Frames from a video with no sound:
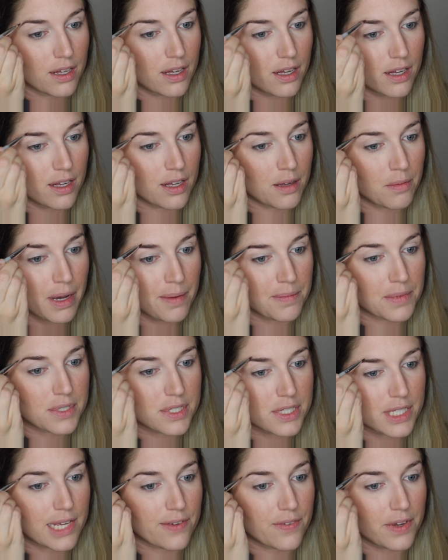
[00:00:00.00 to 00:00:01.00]
I'm
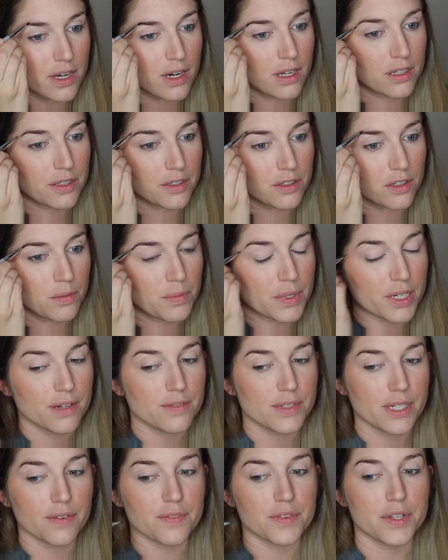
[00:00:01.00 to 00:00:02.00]
just giving a little bit
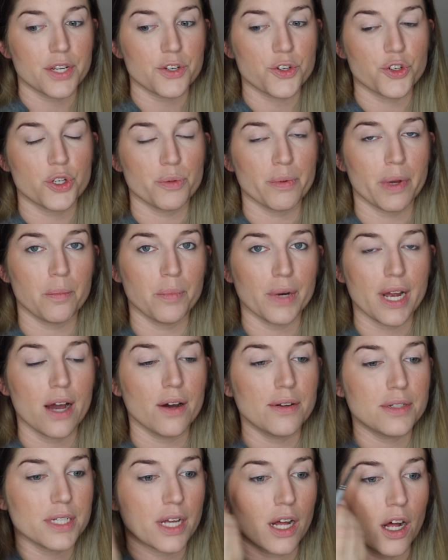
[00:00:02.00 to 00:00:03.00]
of definition to my
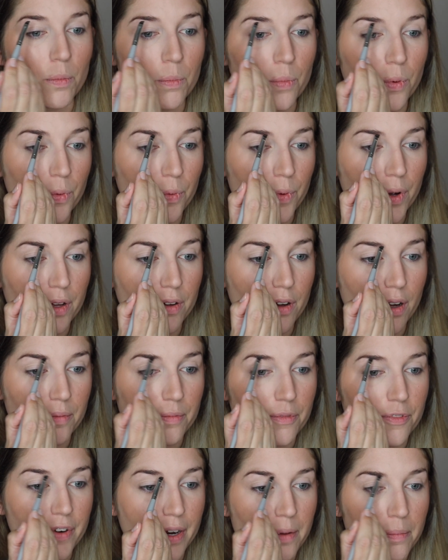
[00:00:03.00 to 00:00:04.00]
brow to help
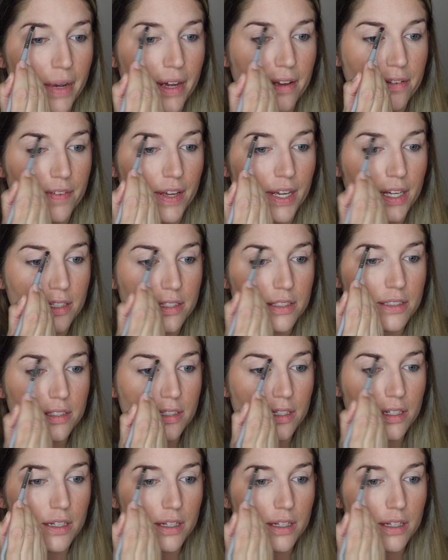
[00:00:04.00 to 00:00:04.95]
frame my face.